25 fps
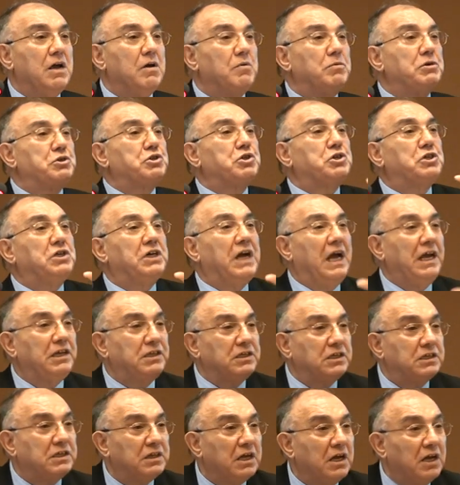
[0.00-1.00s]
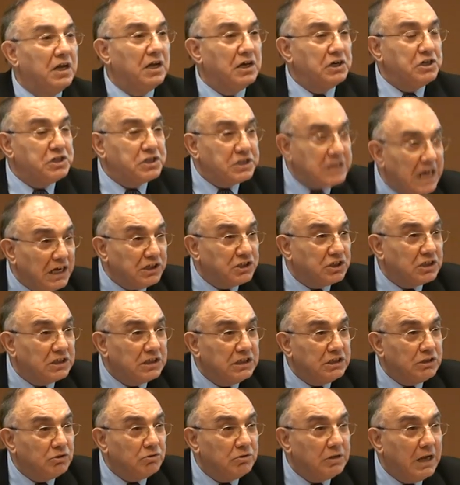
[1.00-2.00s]
which created recession
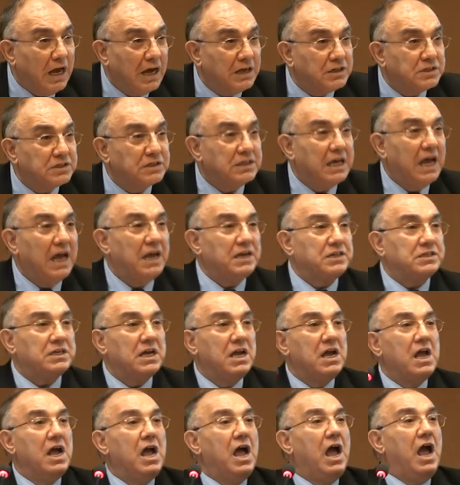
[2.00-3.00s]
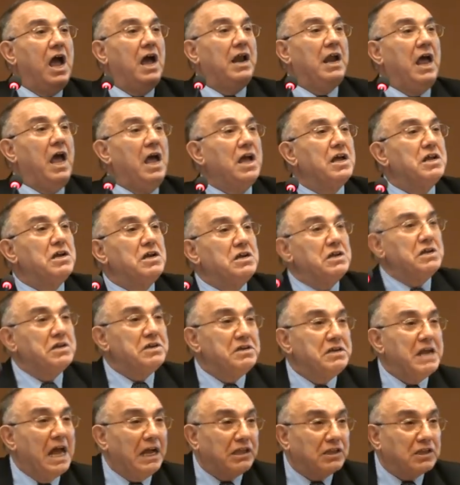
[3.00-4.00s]
in the United States and a
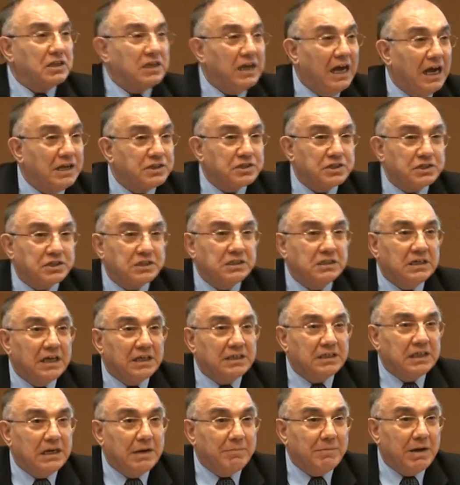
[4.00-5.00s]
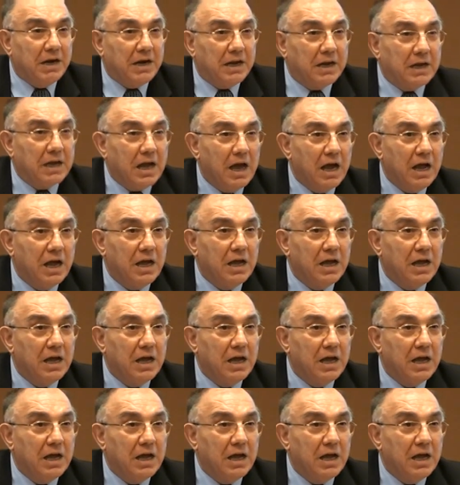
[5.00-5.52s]
debt crisis in Latin America.